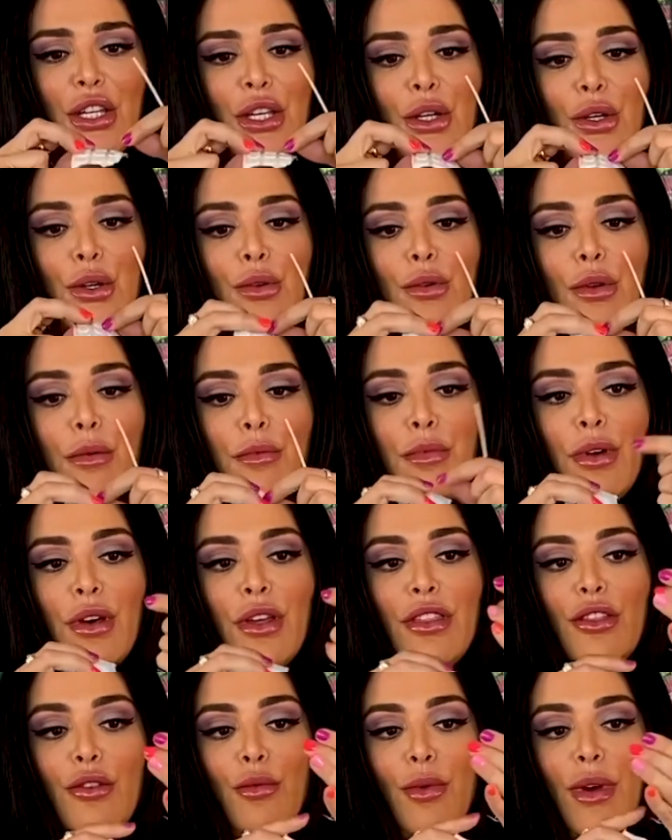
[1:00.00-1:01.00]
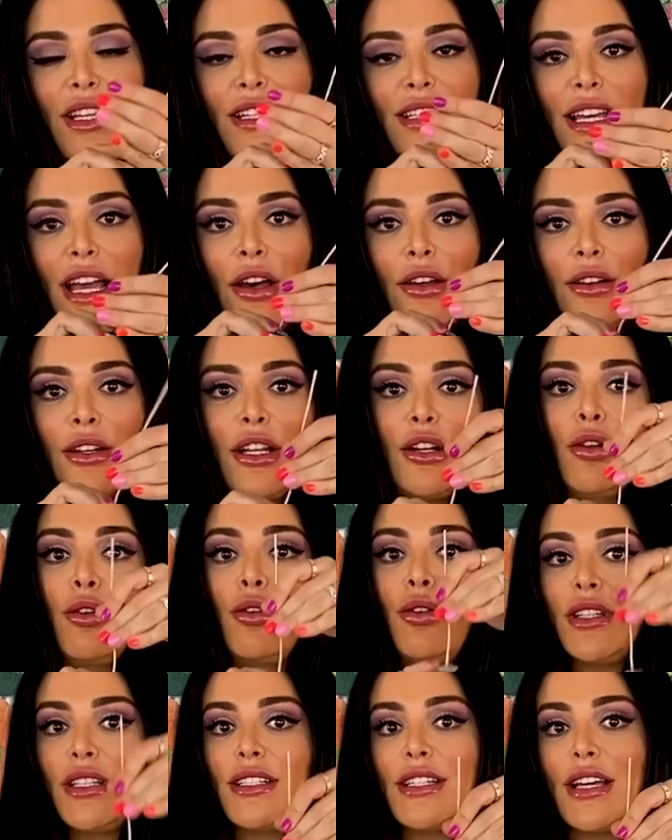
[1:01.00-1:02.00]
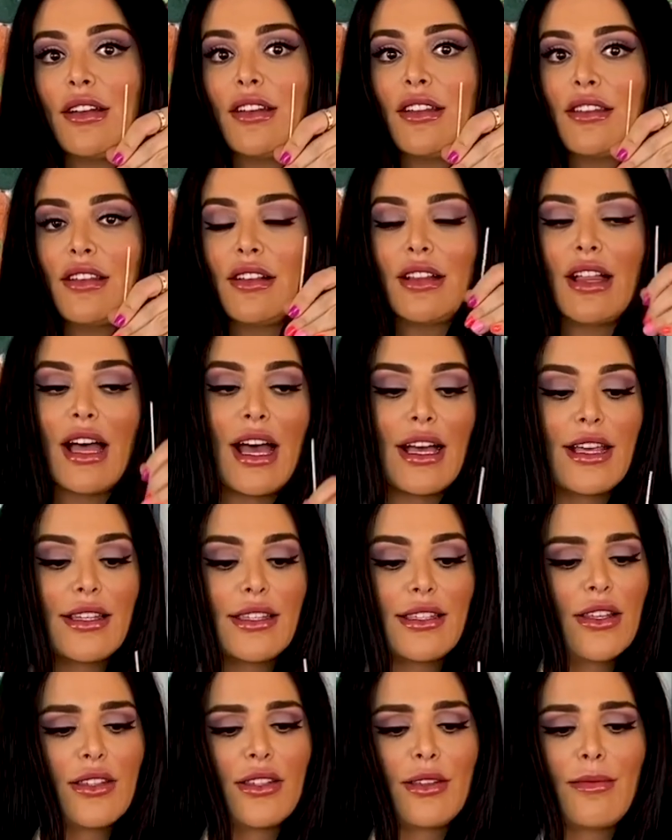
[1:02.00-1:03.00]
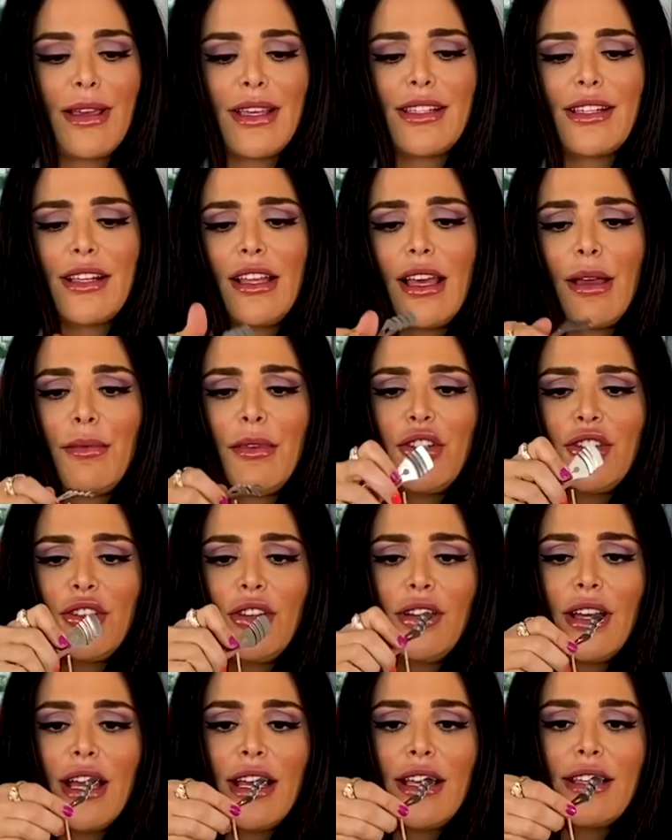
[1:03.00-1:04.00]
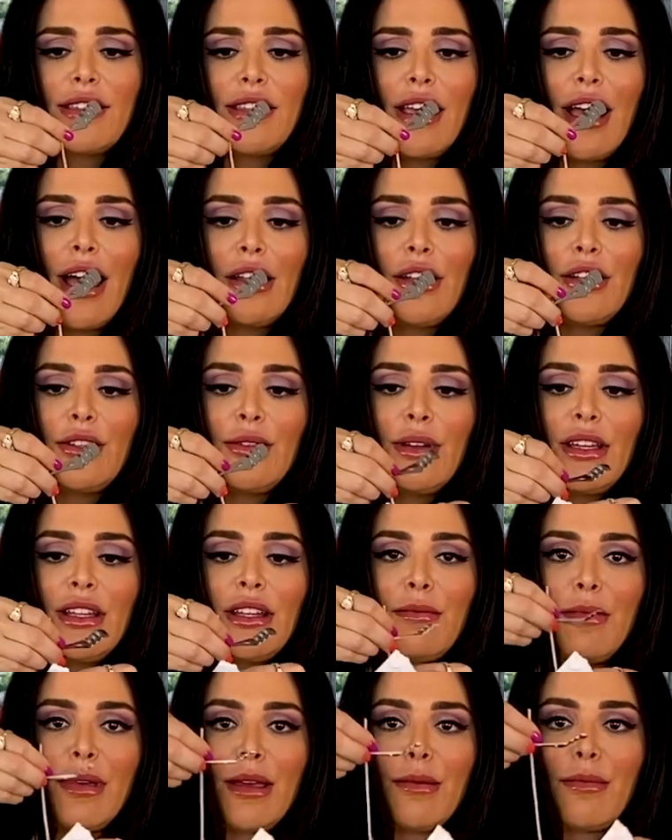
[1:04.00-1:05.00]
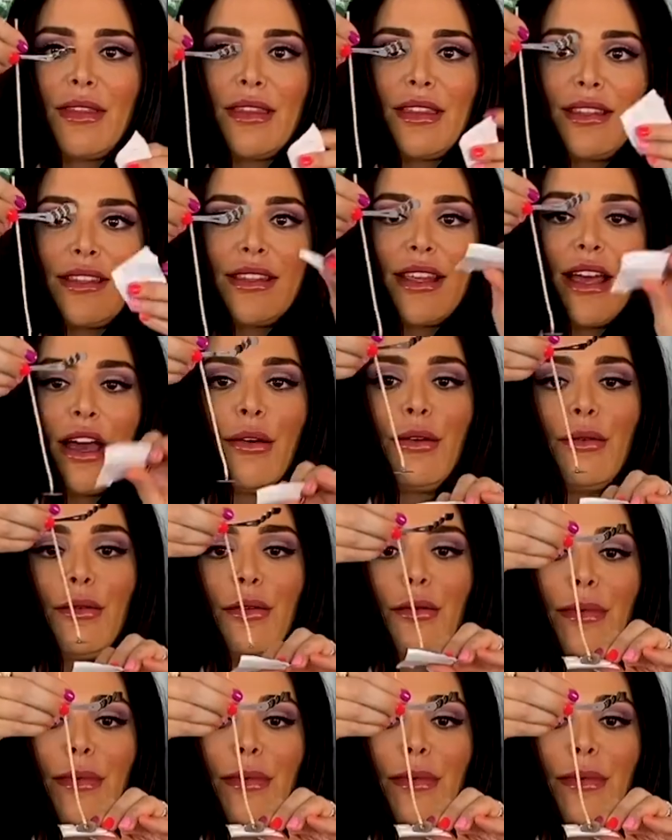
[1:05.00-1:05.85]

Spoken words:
to put the wick down and hold it down in the glass. So basically I'm going to show you guys how to do it in a bit, but this is how it will